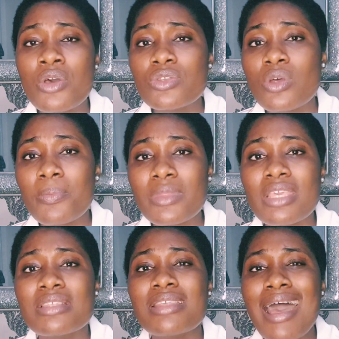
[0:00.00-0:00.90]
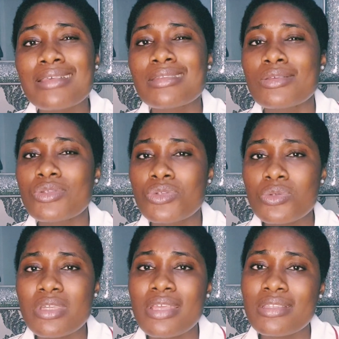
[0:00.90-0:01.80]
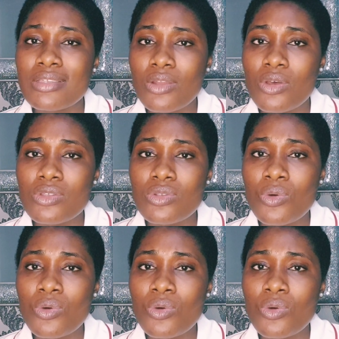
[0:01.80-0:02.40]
some things as a student nurse.